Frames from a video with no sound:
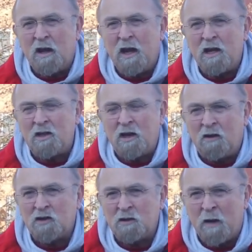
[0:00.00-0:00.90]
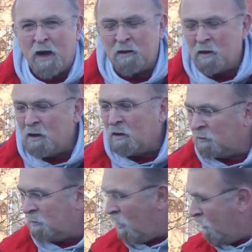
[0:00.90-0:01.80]
And he tells his men,
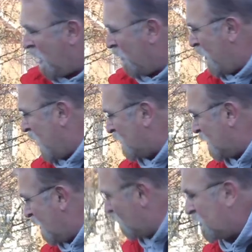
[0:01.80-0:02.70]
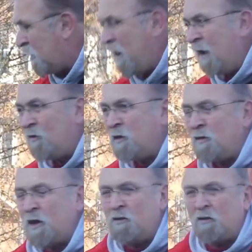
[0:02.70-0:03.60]
load up Betsy with
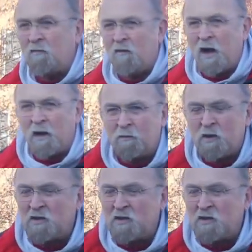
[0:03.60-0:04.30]
everything you can find.